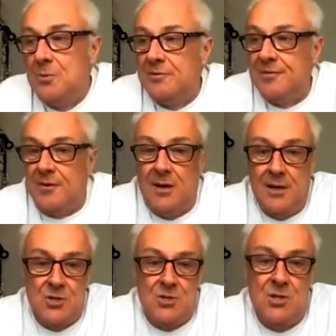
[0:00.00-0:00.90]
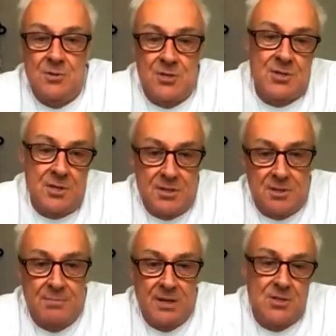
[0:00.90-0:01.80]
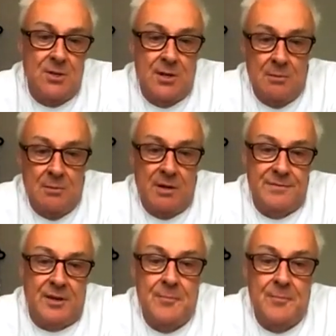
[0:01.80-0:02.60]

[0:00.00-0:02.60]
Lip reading: file, it just uses it as a big circular buffer.